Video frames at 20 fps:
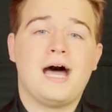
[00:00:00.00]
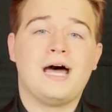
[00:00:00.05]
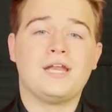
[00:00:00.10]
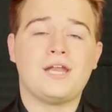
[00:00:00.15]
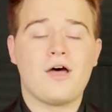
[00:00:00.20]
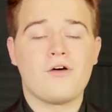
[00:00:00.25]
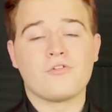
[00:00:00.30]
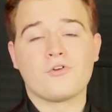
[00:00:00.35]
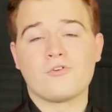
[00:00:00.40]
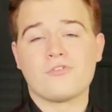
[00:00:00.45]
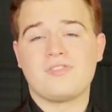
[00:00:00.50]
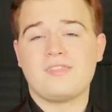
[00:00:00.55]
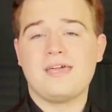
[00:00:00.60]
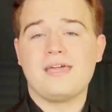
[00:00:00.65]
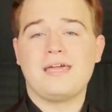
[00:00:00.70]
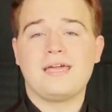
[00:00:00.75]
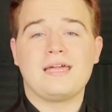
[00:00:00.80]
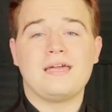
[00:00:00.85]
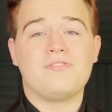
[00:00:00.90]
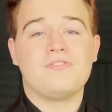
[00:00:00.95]
Another
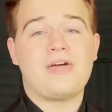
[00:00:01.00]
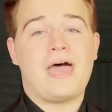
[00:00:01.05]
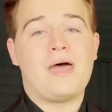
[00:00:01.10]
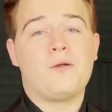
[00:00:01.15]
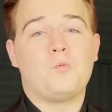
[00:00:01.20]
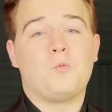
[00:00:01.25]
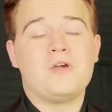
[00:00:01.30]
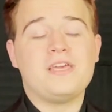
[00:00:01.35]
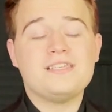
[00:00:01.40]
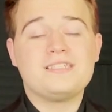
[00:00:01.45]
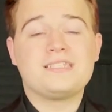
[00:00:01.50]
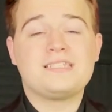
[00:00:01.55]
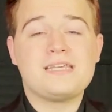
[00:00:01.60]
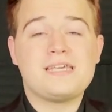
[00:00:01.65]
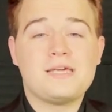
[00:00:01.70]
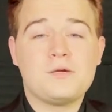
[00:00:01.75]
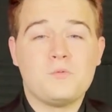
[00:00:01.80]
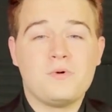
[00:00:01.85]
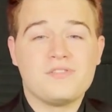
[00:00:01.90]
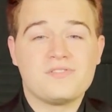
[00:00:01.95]
thing that we
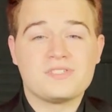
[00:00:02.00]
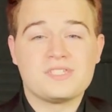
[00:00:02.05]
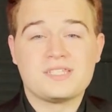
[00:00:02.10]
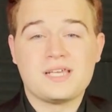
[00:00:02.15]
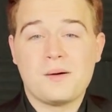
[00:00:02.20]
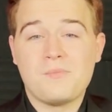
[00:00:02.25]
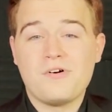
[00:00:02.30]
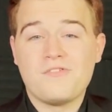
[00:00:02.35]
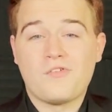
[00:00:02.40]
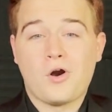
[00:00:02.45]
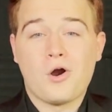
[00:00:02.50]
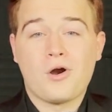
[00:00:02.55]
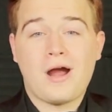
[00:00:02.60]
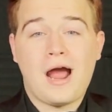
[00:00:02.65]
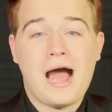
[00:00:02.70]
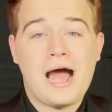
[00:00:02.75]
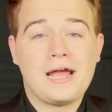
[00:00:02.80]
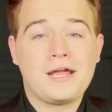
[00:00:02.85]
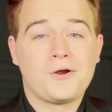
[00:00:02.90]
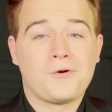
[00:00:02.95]
see with some of our
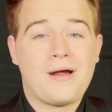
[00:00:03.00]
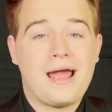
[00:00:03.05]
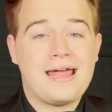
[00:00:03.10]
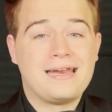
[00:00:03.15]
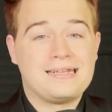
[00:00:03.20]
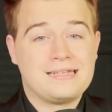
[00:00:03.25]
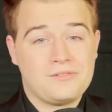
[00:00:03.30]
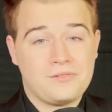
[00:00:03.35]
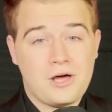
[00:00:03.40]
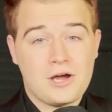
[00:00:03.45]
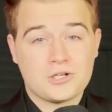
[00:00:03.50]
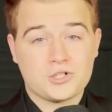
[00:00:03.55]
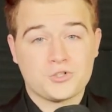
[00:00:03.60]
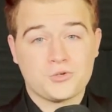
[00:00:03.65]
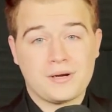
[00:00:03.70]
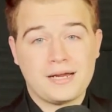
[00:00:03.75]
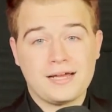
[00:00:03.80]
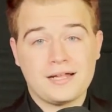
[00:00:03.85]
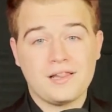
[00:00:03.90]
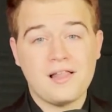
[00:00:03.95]
higher end and
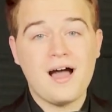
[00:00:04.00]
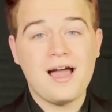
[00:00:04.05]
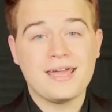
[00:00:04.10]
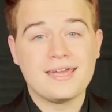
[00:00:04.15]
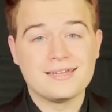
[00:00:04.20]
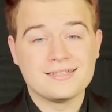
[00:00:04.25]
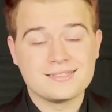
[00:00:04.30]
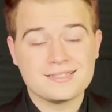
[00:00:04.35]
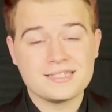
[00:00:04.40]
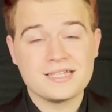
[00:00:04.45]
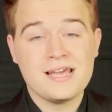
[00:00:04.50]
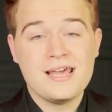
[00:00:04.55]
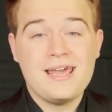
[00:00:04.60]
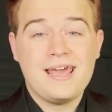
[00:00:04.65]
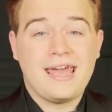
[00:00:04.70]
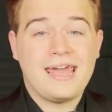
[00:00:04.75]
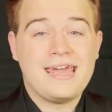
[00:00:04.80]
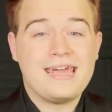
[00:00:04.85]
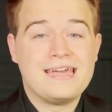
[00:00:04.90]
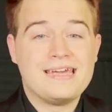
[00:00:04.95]
luxury clients
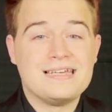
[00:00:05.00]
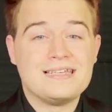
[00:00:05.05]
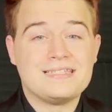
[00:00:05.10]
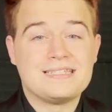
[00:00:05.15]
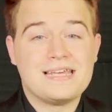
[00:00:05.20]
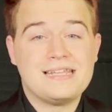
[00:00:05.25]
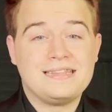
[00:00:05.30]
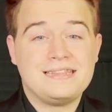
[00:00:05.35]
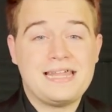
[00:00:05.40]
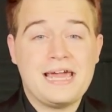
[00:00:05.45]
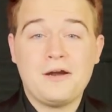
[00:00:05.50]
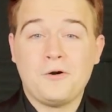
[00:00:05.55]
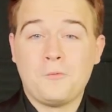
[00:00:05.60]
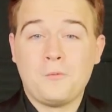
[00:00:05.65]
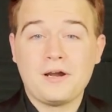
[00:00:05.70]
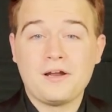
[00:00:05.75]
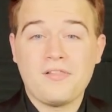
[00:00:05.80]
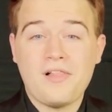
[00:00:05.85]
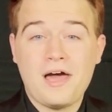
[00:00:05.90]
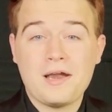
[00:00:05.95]
is they don't